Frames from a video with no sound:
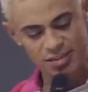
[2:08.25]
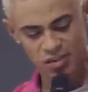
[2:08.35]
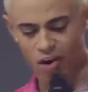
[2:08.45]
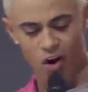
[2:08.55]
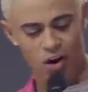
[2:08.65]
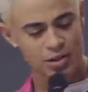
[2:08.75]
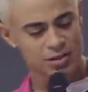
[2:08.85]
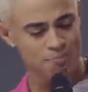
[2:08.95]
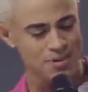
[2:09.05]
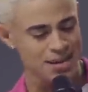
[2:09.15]
He's
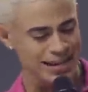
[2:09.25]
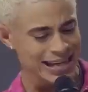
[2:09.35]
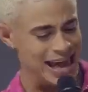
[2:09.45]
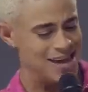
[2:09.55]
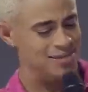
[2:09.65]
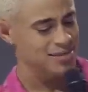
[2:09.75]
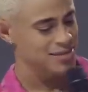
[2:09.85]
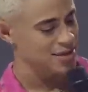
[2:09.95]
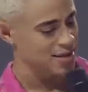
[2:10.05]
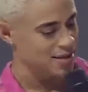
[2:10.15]
gone to be a
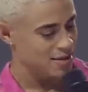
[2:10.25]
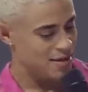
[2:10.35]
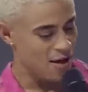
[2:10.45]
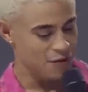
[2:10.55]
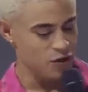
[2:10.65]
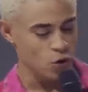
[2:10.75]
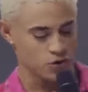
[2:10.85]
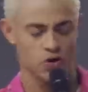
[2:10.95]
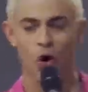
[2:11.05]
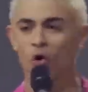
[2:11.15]
guest of a
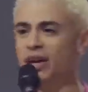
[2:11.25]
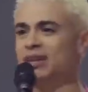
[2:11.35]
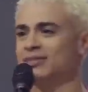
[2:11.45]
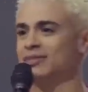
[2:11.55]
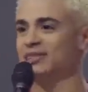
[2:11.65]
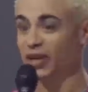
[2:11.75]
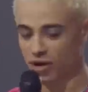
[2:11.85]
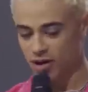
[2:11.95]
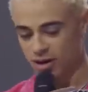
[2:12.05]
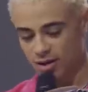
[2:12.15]
notorious
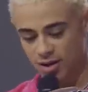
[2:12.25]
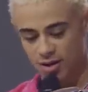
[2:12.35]
sinner?